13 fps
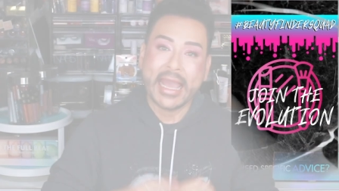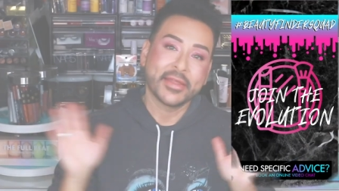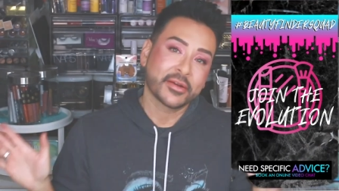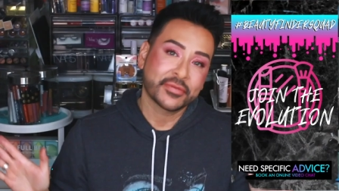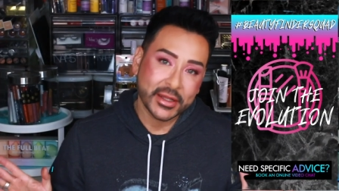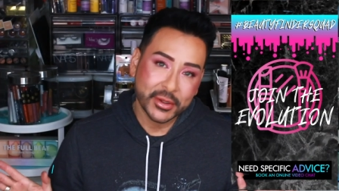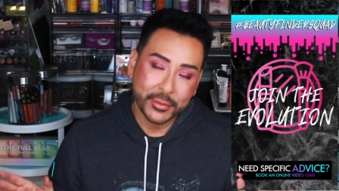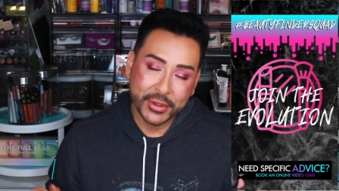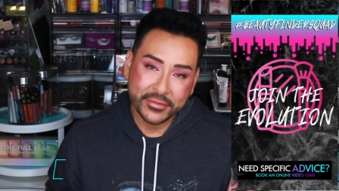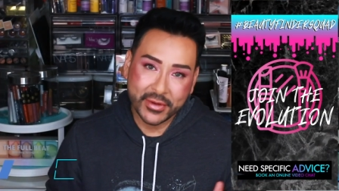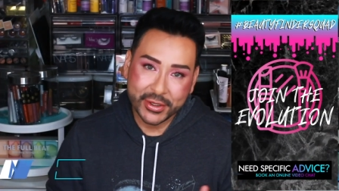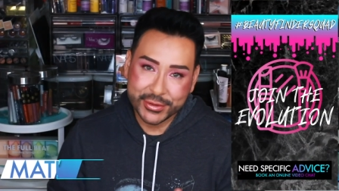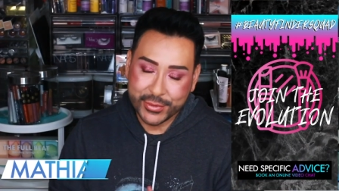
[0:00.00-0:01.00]
Hey there, fellow Beauty
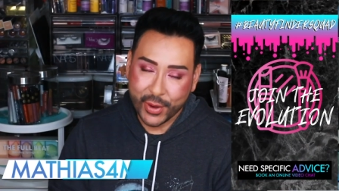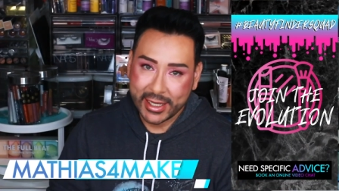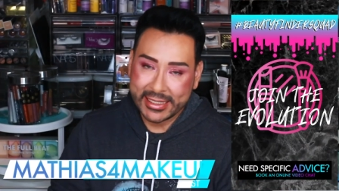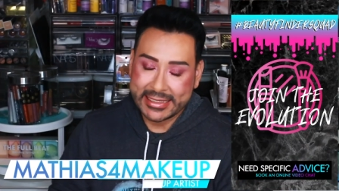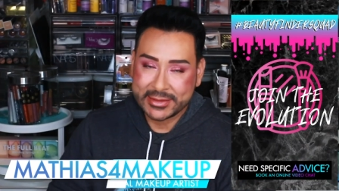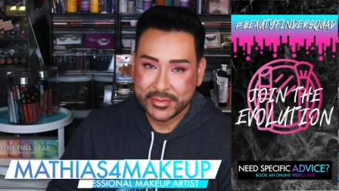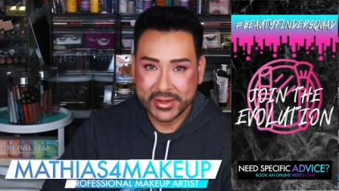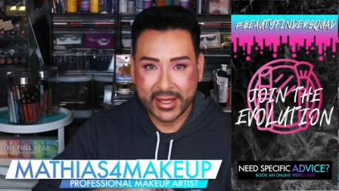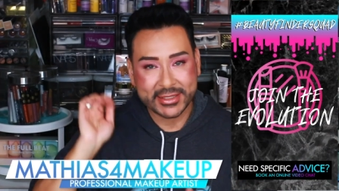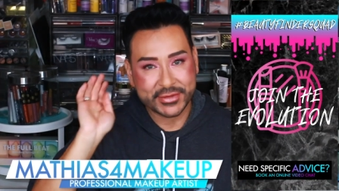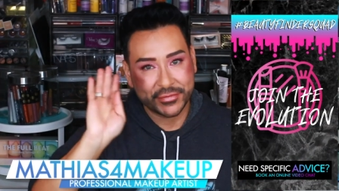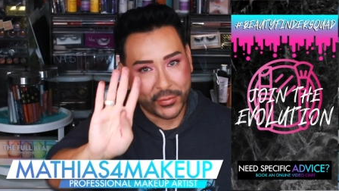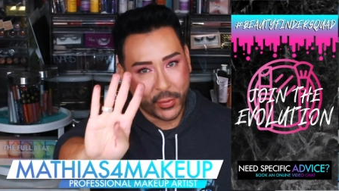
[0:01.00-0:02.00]
Finder Squad. It's
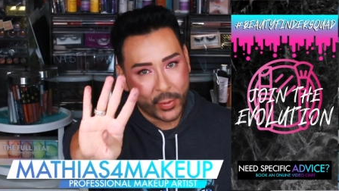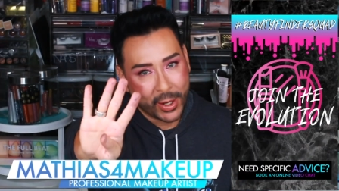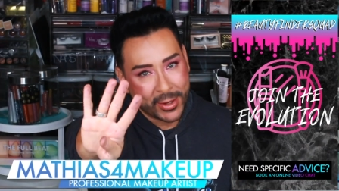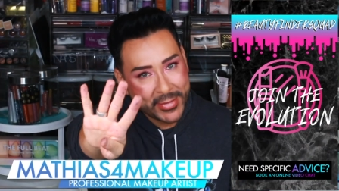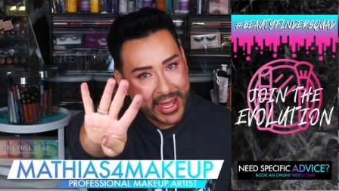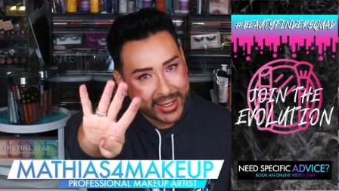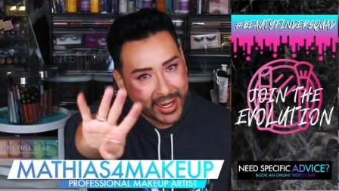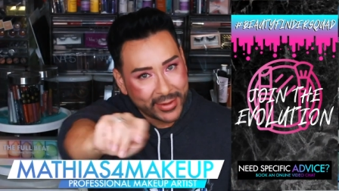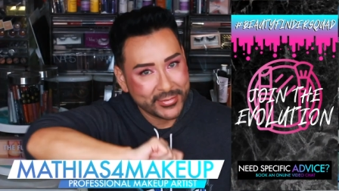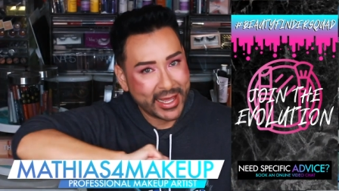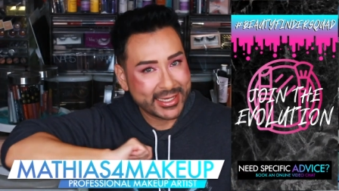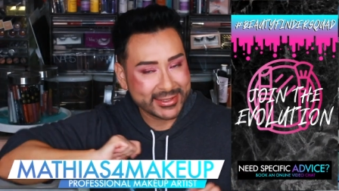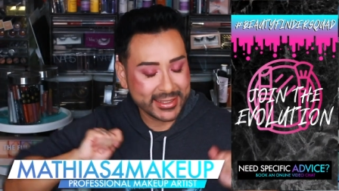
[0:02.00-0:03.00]
Mathias for Makeup,
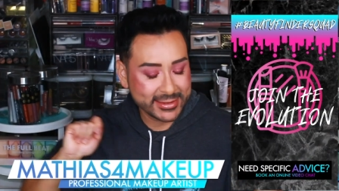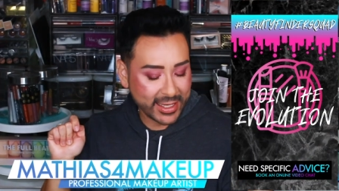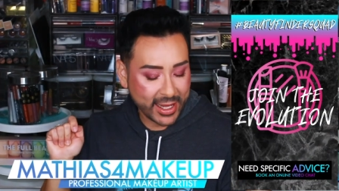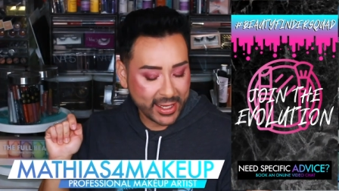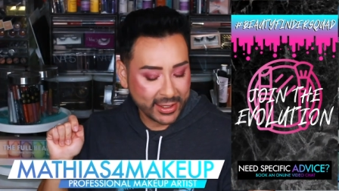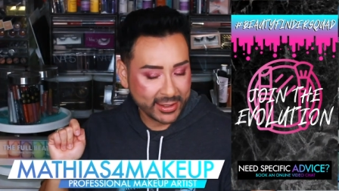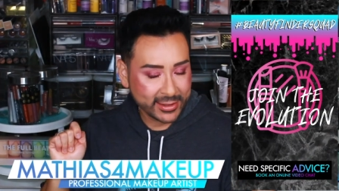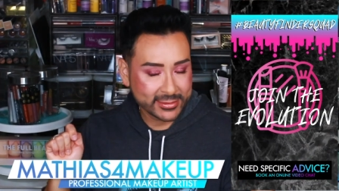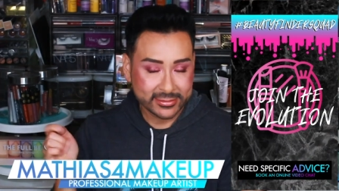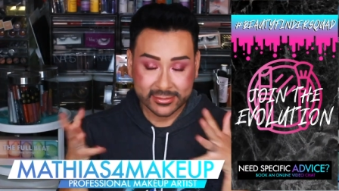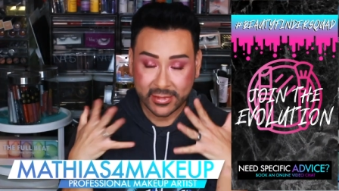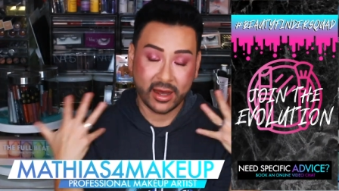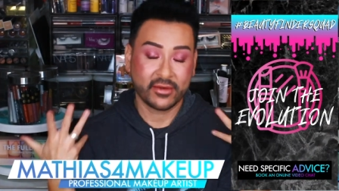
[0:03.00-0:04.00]
and today,
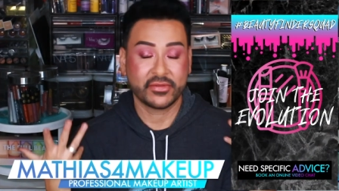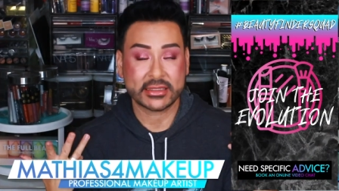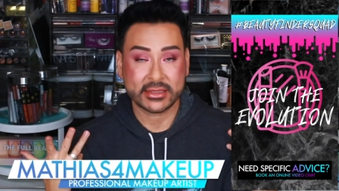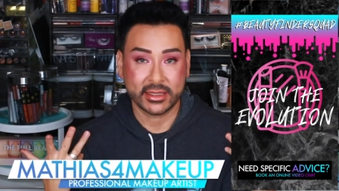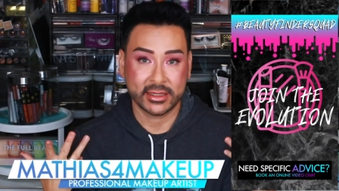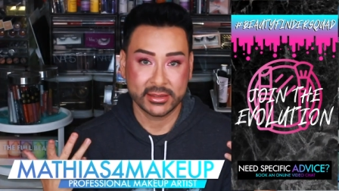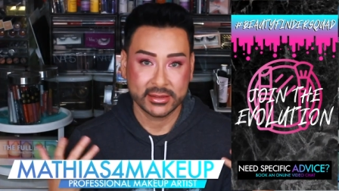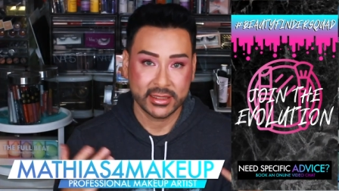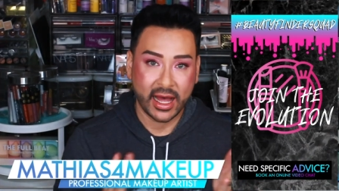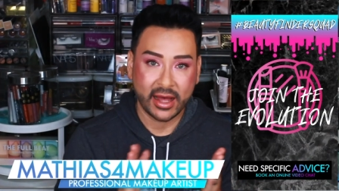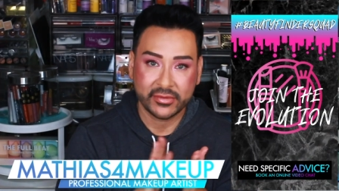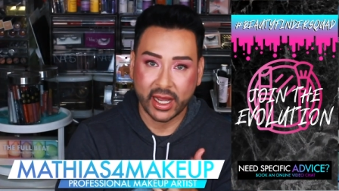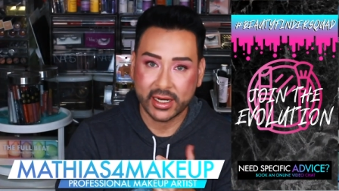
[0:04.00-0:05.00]
obviously,
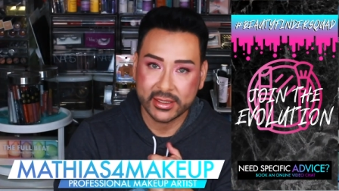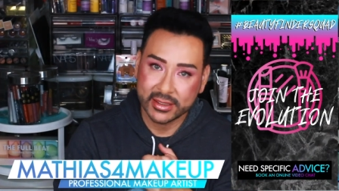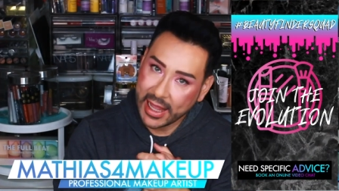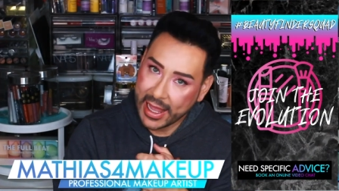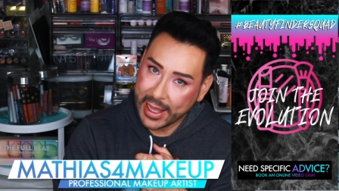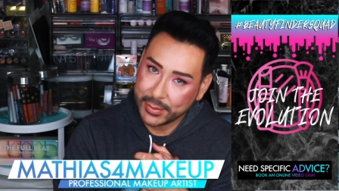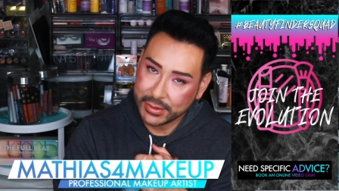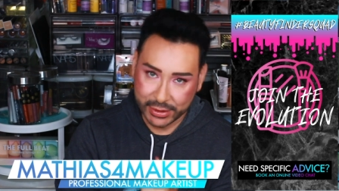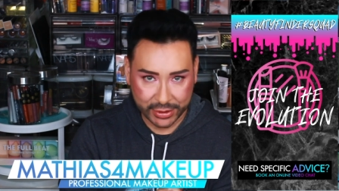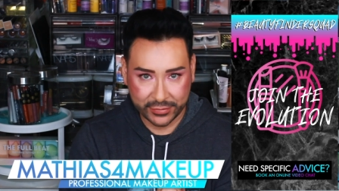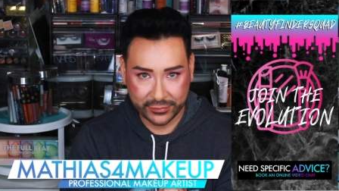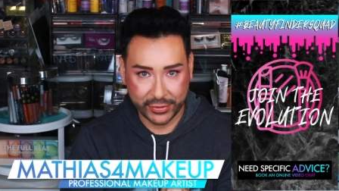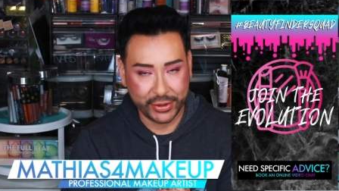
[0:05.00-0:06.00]
I've got a glam
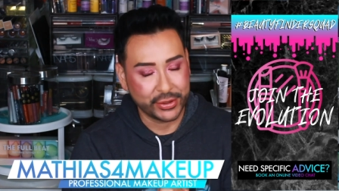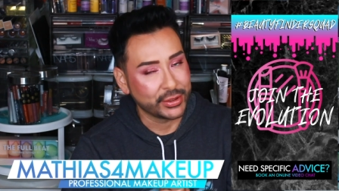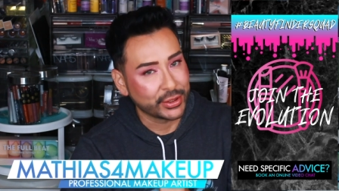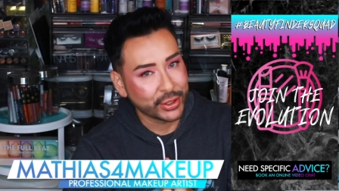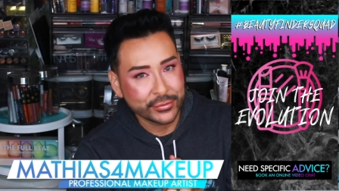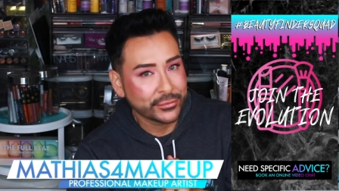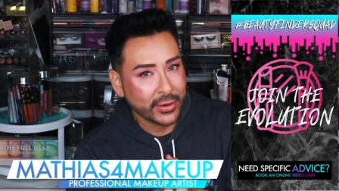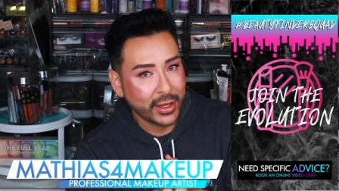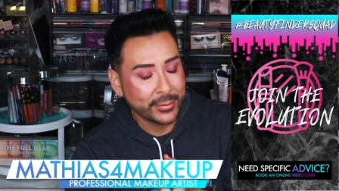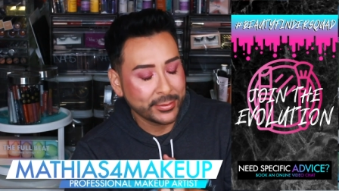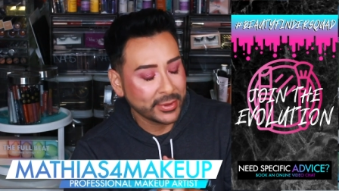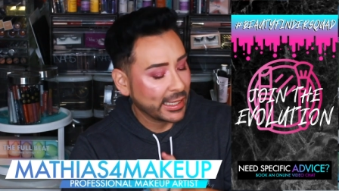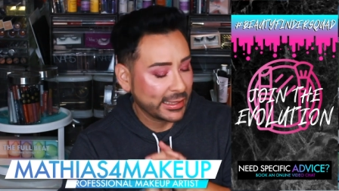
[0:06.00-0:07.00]
look for you to learn
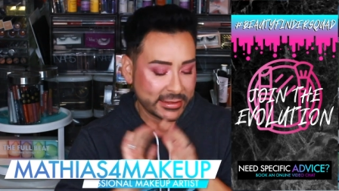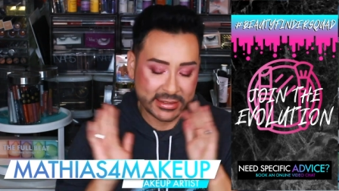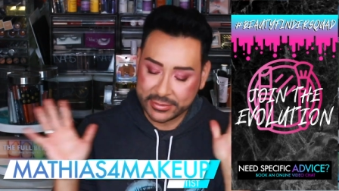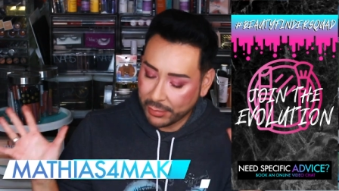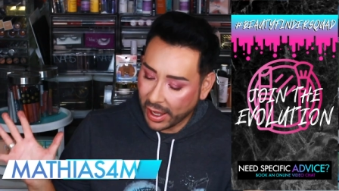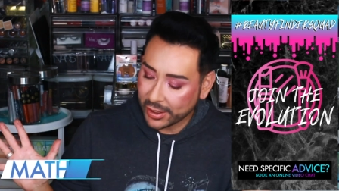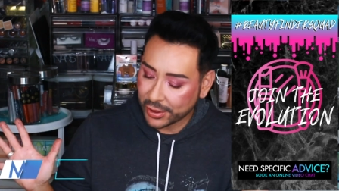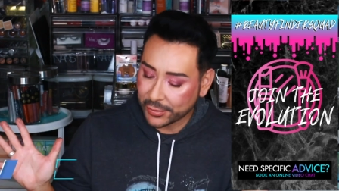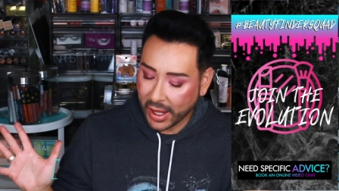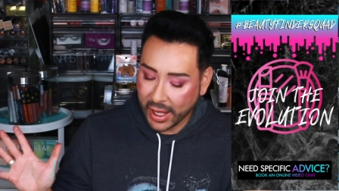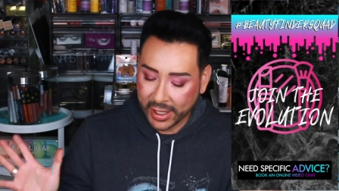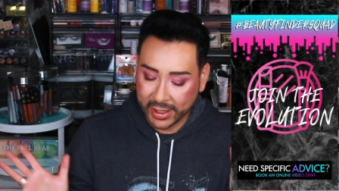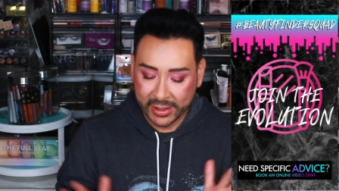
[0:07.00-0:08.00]
from, get inspired
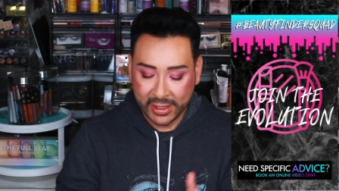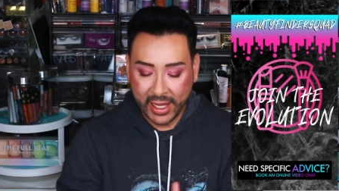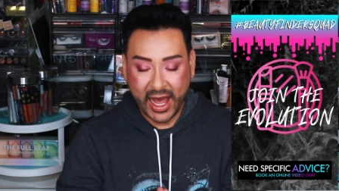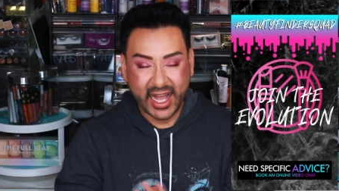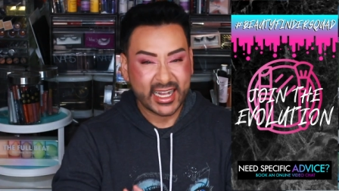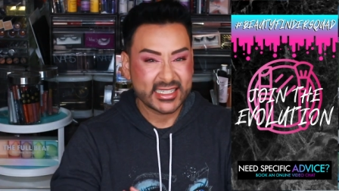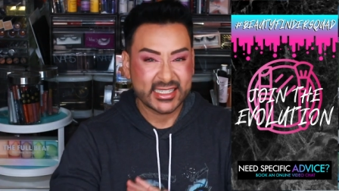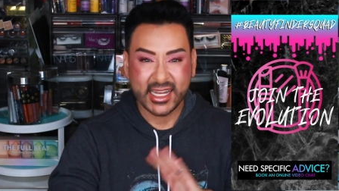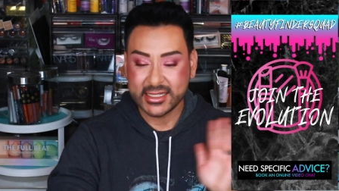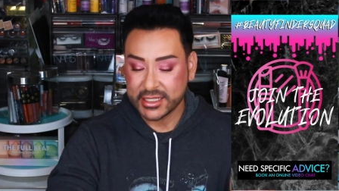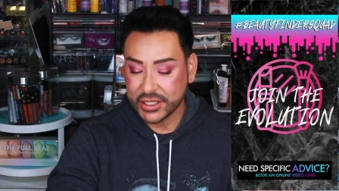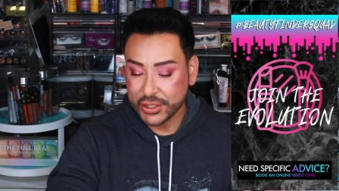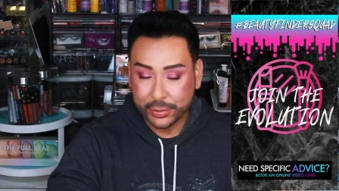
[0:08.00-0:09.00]
by. I got
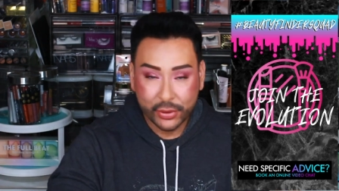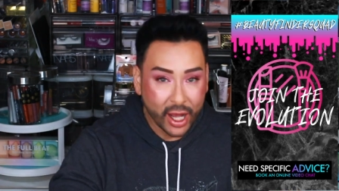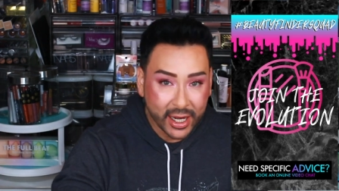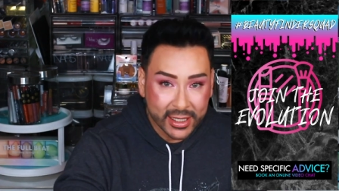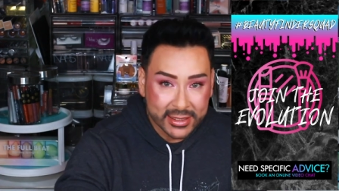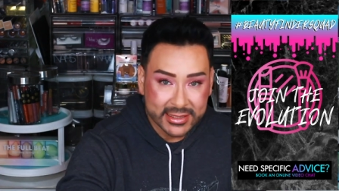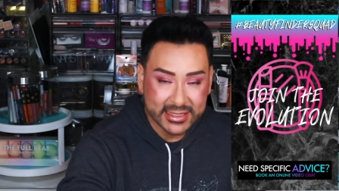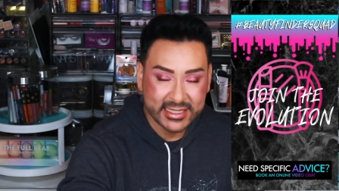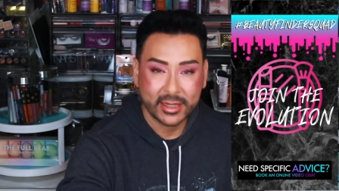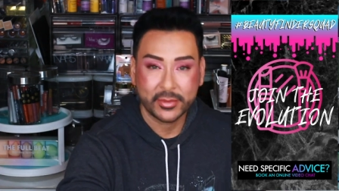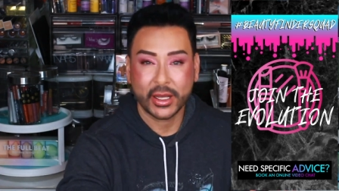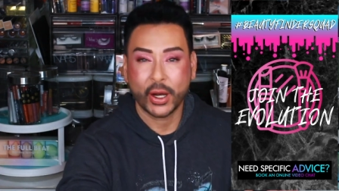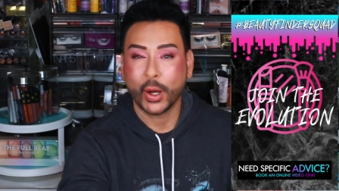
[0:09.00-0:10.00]
tons of new products. It's
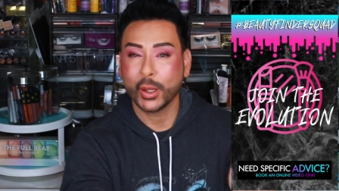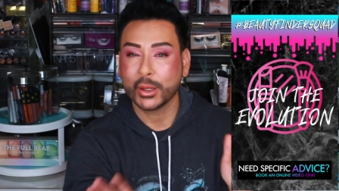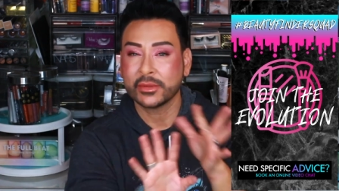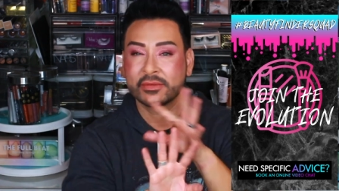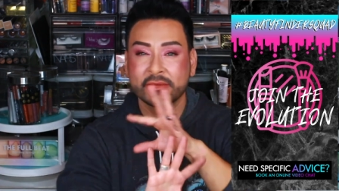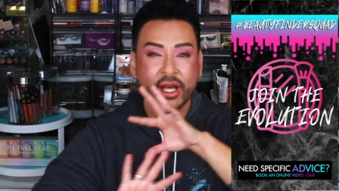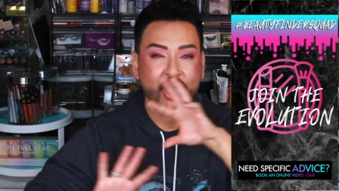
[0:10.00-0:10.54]
going to be a whole